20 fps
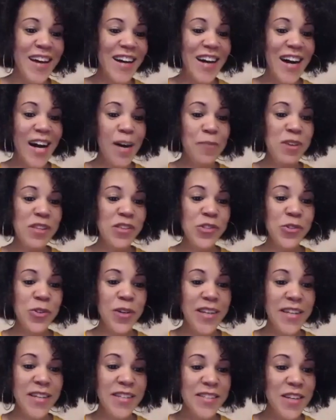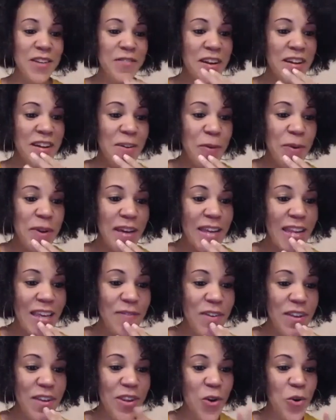I'm enjoying this already. We ain't
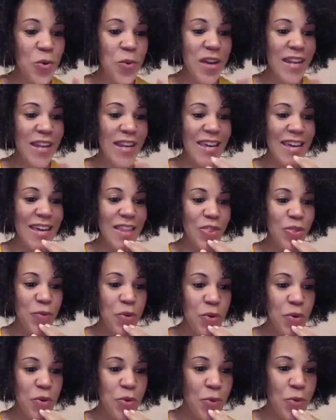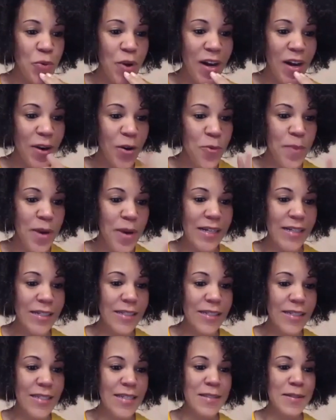even nowhere near through. Oh my
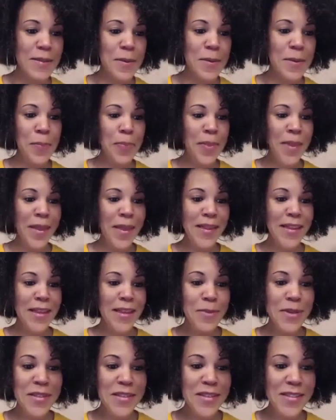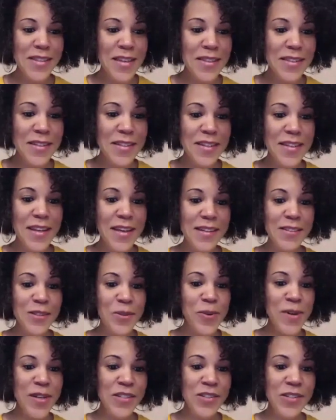goodness. Let me just get to the next
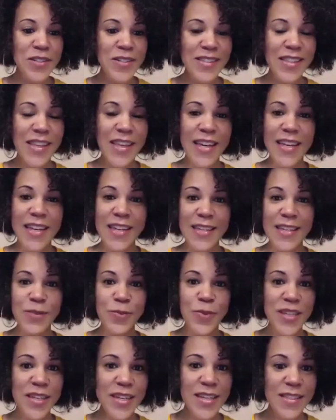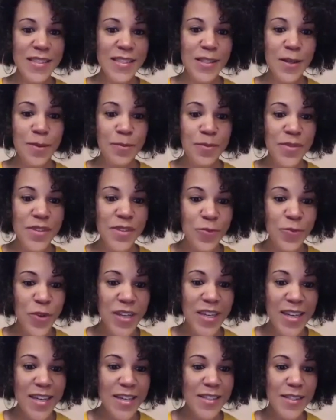question because ladies, we getting some we
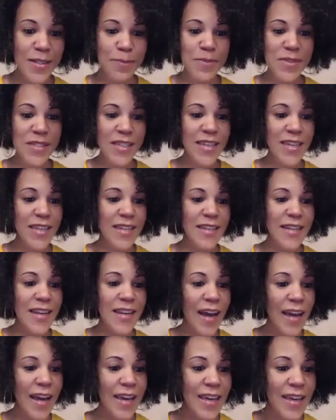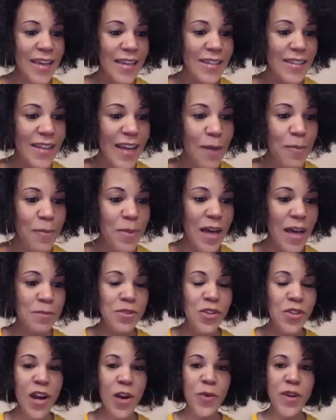getting some tea tonight. I mean, I'm mm.
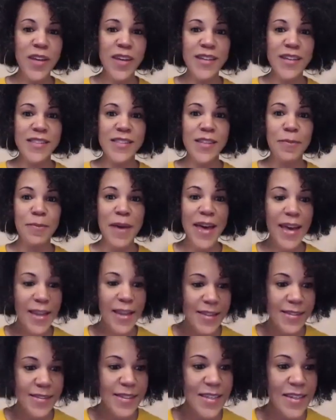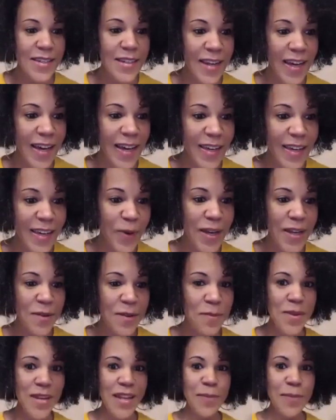sorry, we getting some Hennessy tonight. Wait a
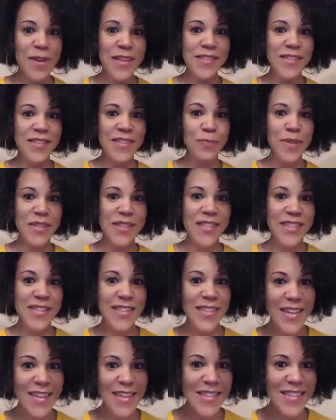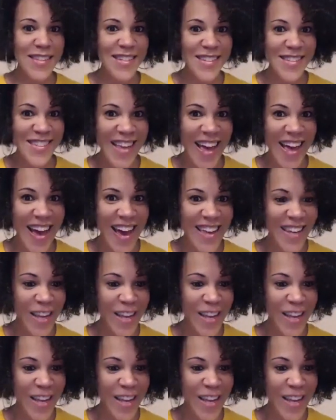minute, let me just put the tea to the side.